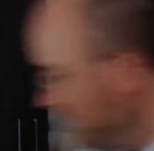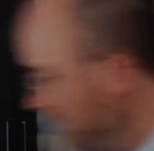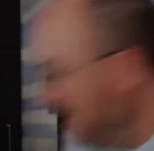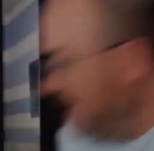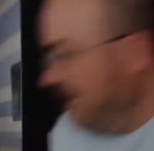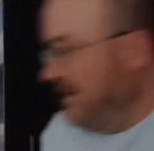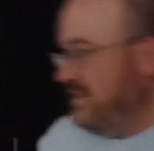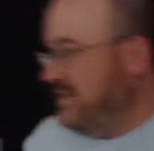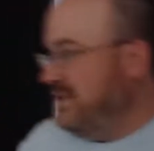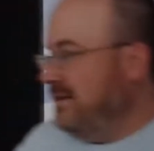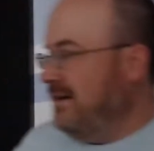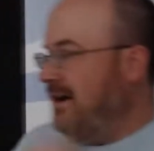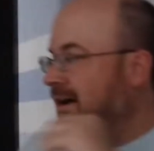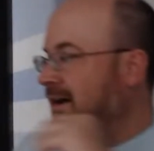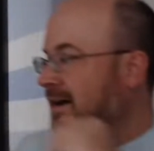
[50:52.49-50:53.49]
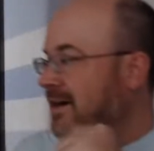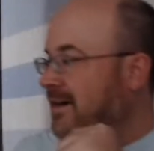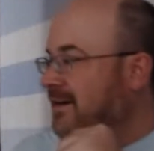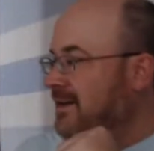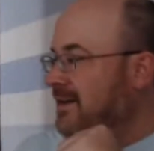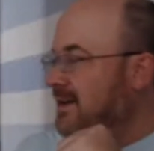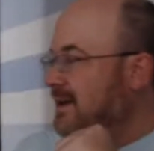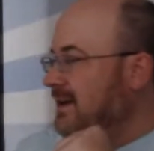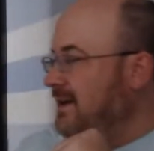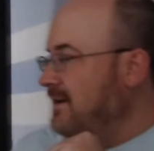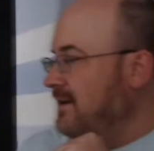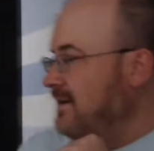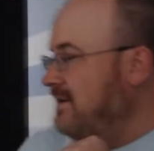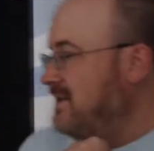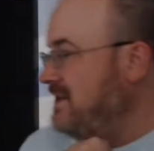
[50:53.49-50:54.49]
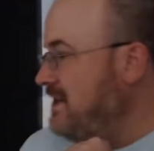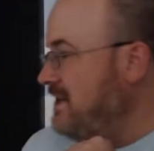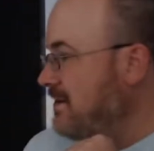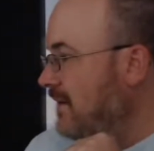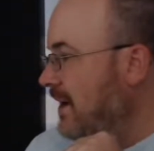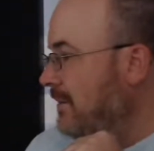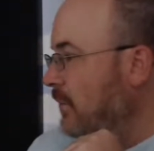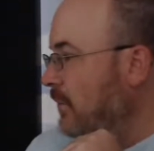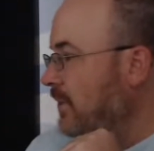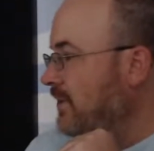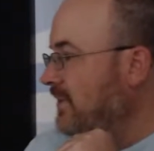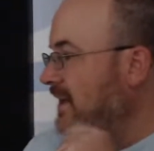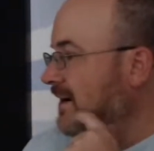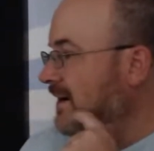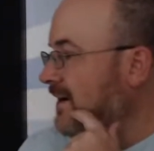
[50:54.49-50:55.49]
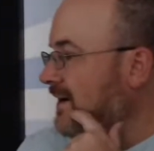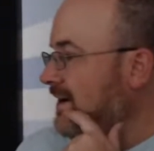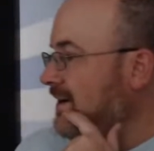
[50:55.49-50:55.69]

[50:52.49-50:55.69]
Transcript: Hello, Sir R. Good to see you on board there.